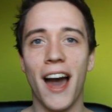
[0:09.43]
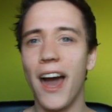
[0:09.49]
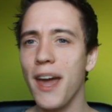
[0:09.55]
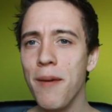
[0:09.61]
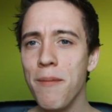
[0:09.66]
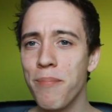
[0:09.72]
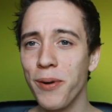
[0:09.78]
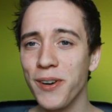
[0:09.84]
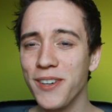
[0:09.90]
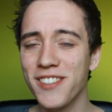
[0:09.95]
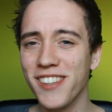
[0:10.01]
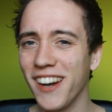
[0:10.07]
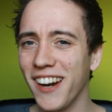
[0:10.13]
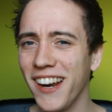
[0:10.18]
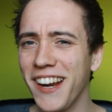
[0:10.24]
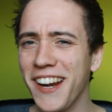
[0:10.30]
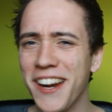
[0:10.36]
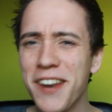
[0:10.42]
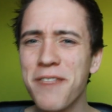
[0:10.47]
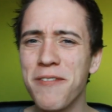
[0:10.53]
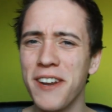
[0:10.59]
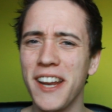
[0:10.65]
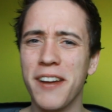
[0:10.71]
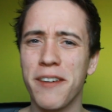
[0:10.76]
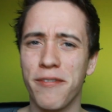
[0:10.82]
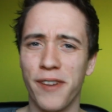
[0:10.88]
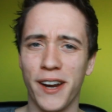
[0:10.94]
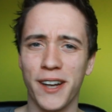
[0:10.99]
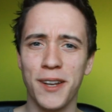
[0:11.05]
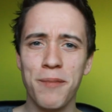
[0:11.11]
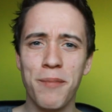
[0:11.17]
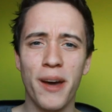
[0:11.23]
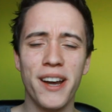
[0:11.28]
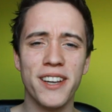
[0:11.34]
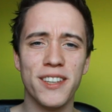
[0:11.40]
I am personally not really
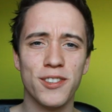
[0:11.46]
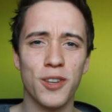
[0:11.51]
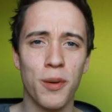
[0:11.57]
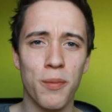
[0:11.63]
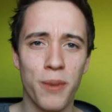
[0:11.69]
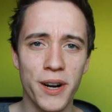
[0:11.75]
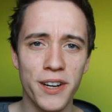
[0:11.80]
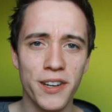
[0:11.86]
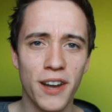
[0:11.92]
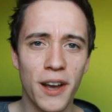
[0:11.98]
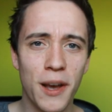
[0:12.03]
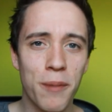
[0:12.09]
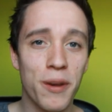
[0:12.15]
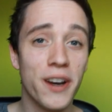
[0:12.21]
affected by this so much,